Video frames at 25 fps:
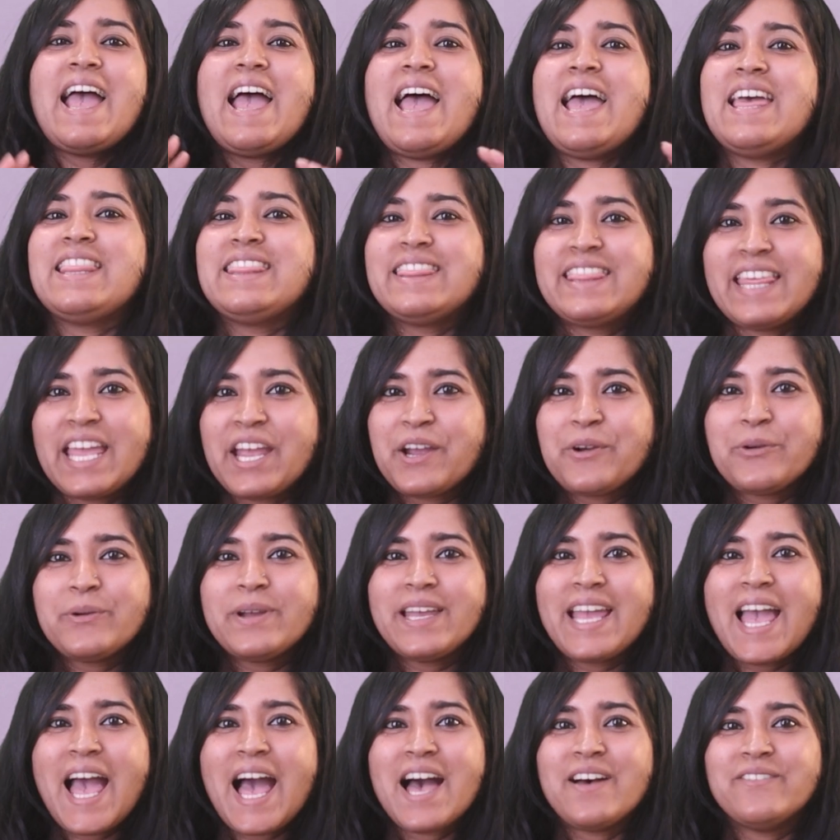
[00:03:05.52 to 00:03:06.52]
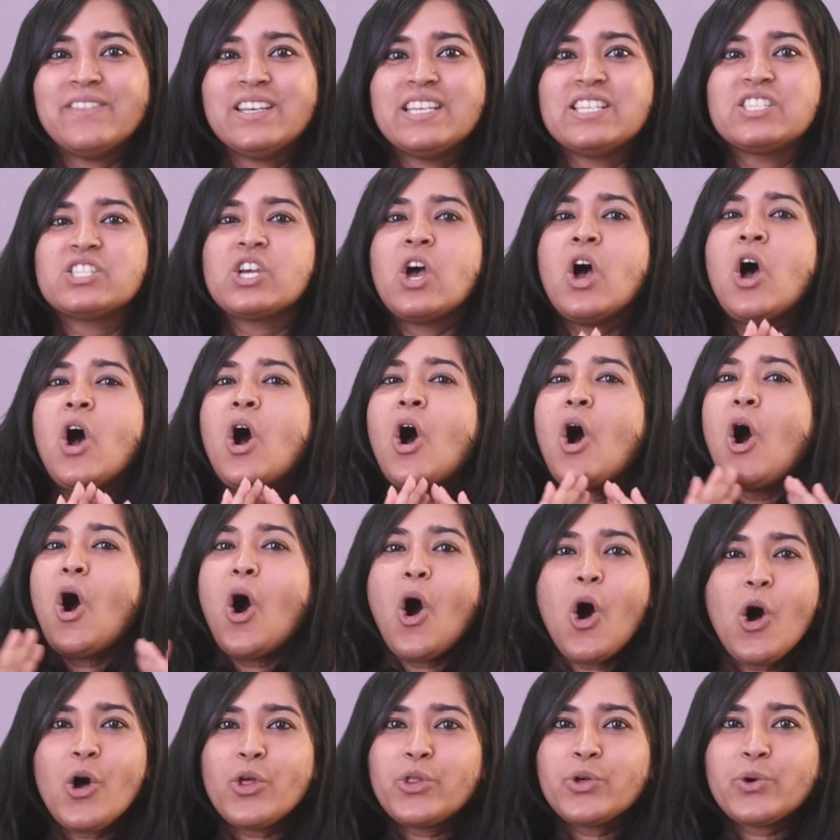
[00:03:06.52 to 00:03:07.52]
And there we have it.
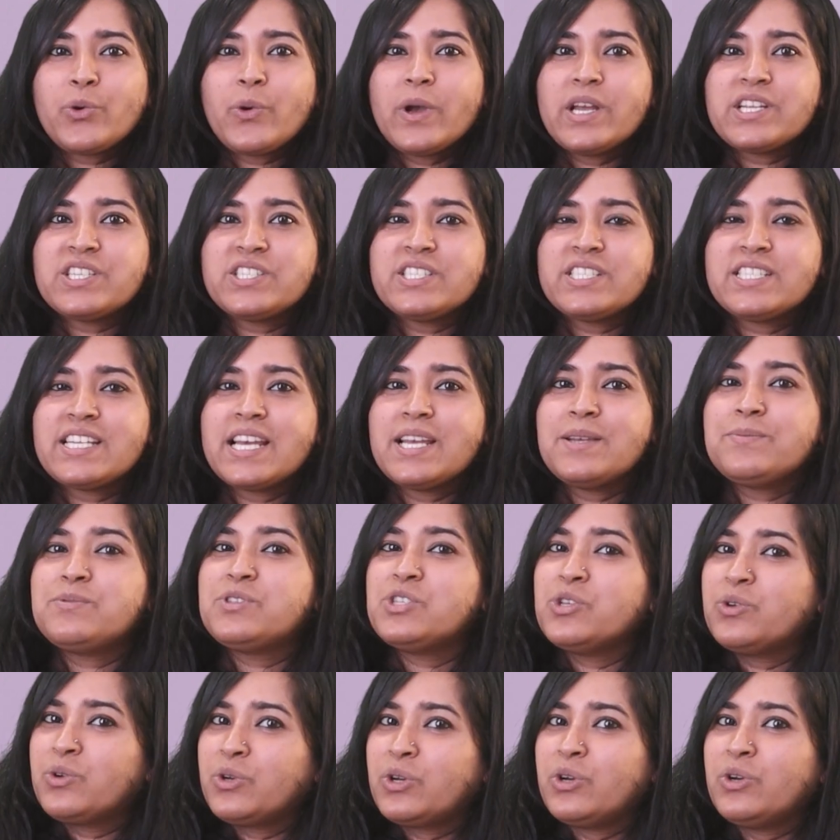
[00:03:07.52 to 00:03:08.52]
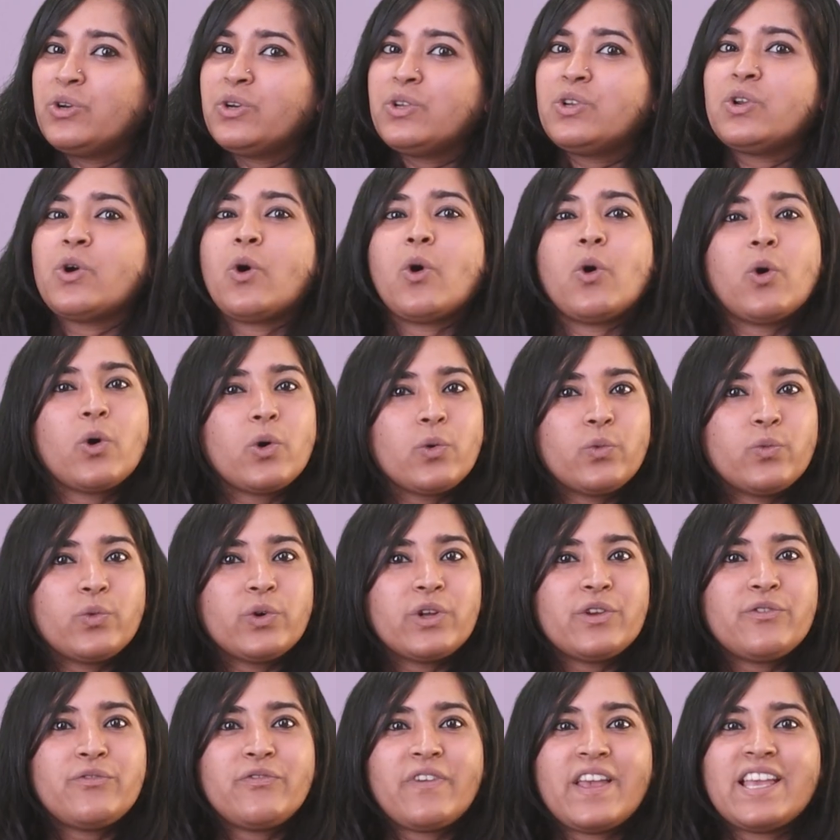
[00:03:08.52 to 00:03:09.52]
All the question types you could or
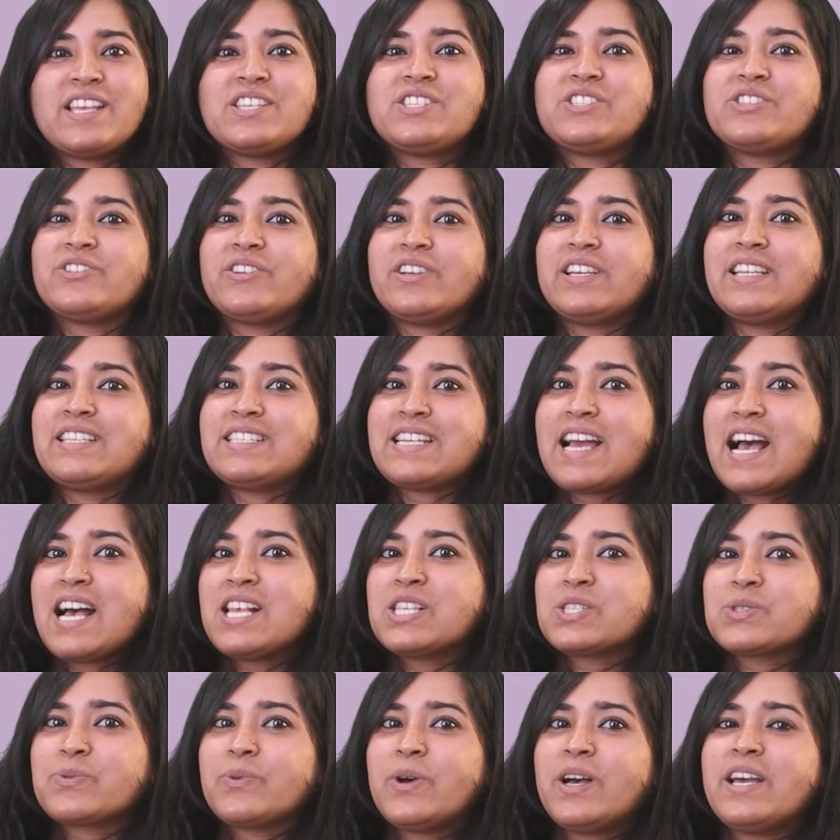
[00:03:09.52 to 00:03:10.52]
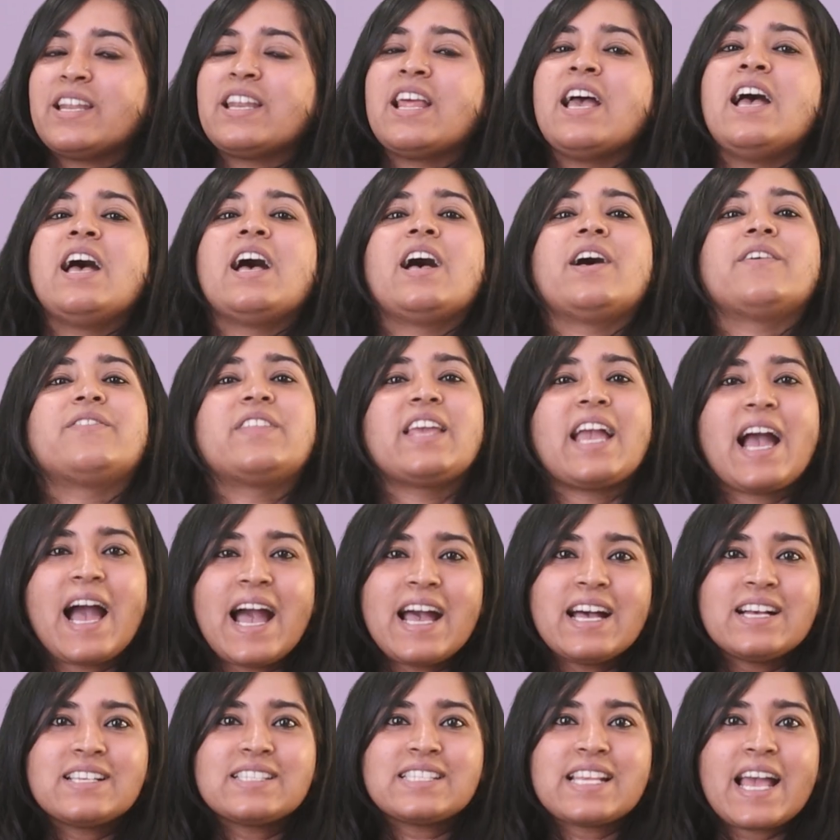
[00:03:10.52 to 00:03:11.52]
would face during Task 1 of the
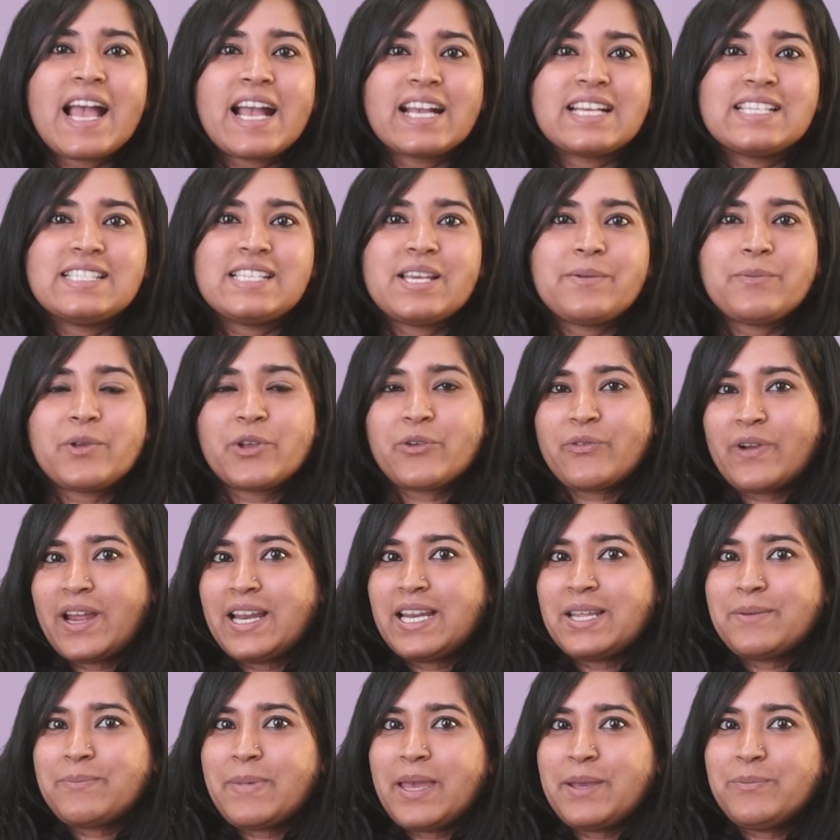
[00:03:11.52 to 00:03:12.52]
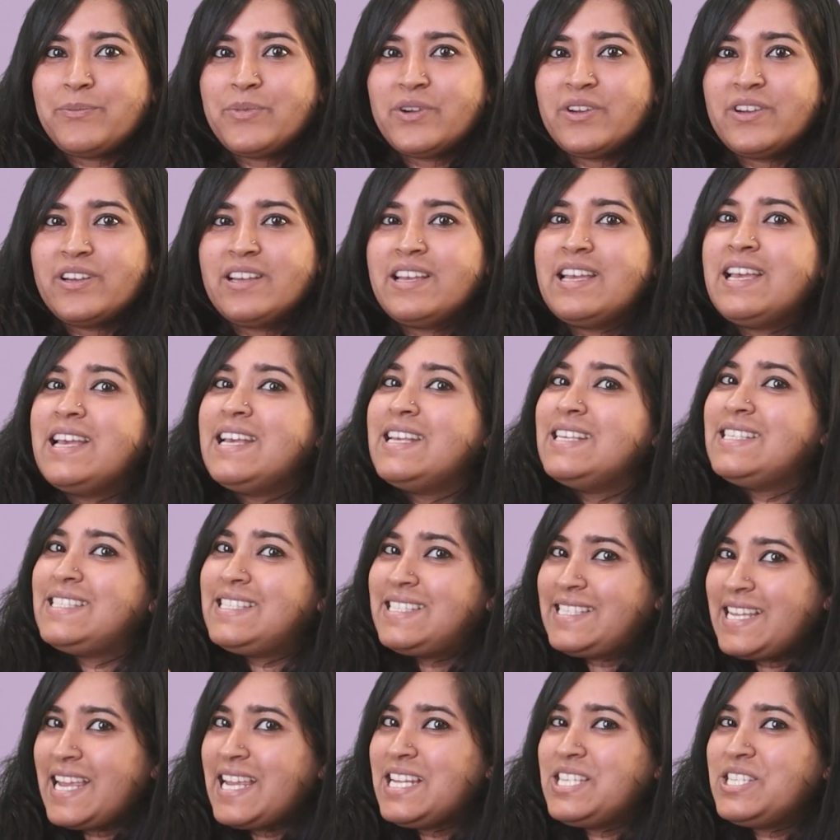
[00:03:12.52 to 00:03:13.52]
IELTS academic writing paper.
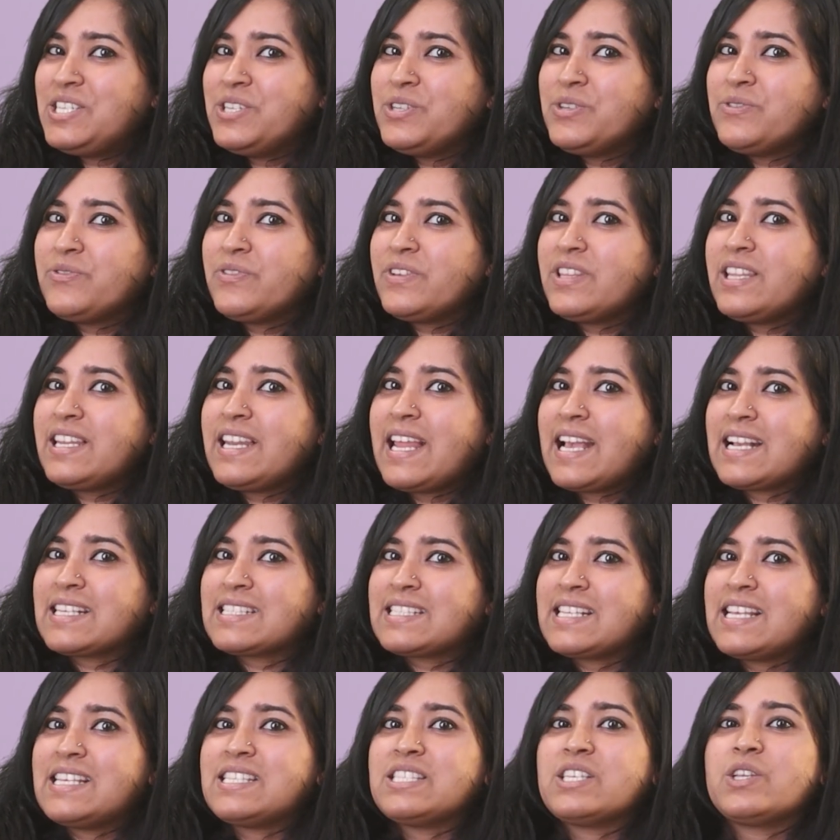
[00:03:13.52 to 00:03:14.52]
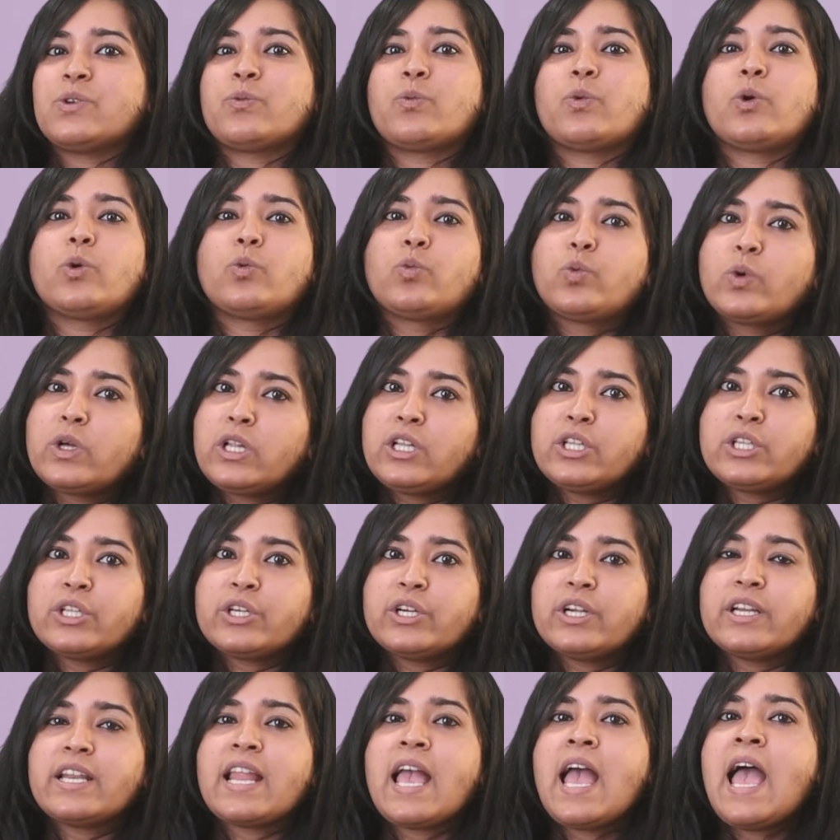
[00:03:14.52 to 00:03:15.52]
Stay tuned for the next lesson where we'll
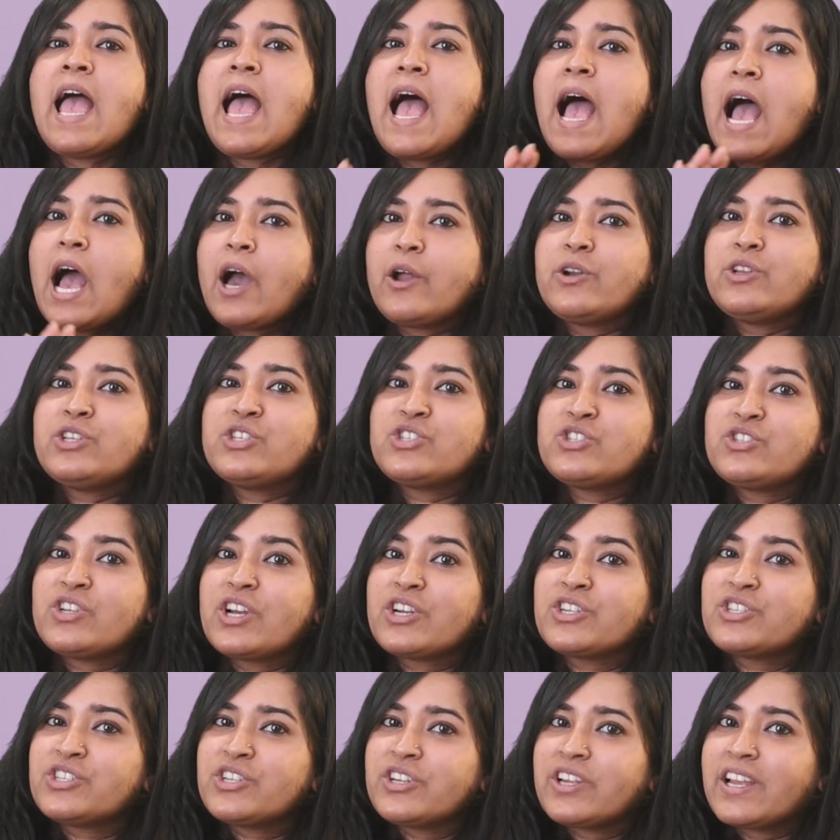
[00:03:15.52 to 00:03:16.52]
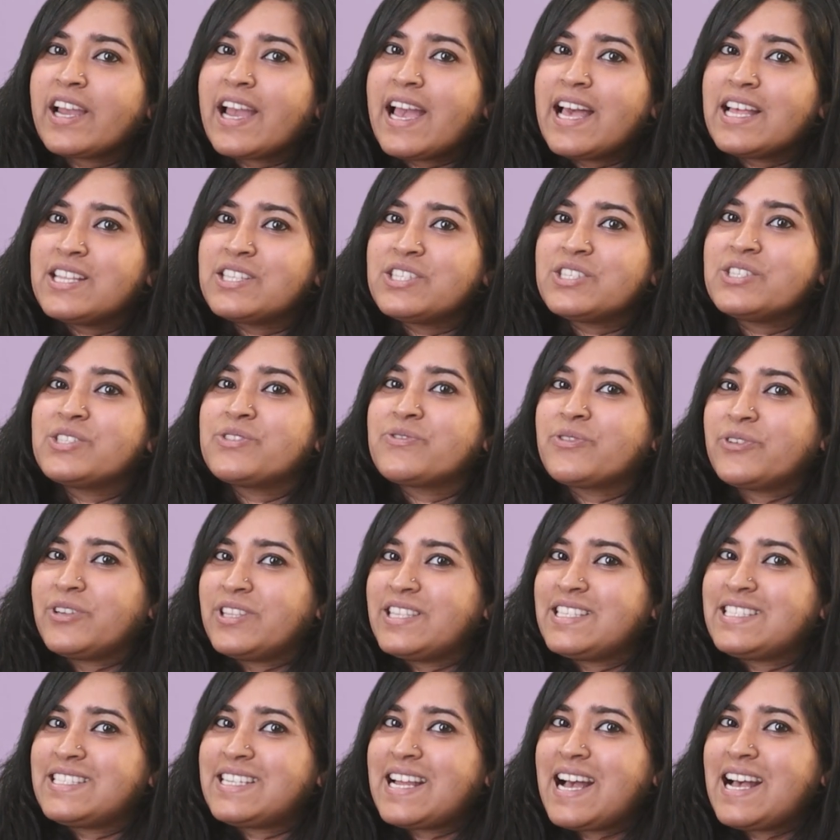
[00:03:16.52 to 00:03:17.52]
learn how to structure your answers for
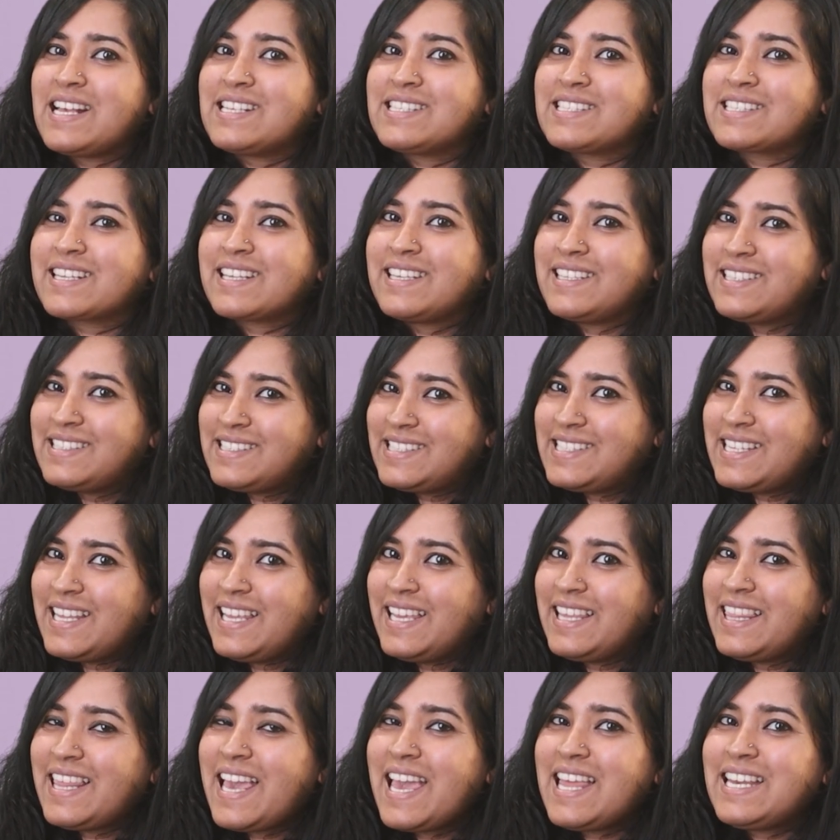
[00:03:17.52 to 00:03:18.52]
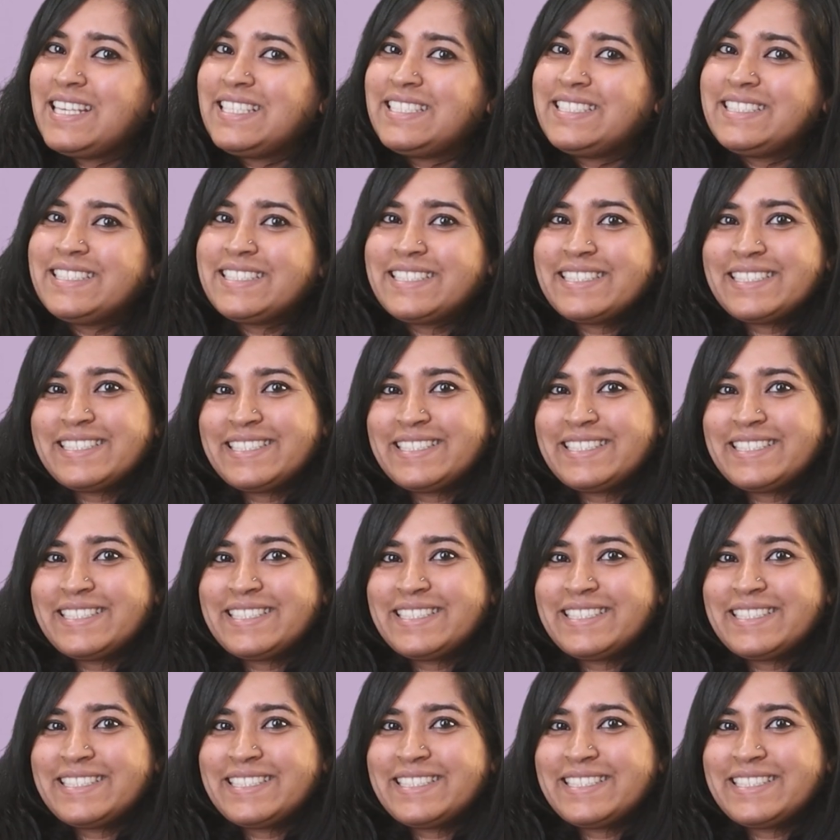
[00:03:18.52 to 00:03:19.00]
this task. See you then!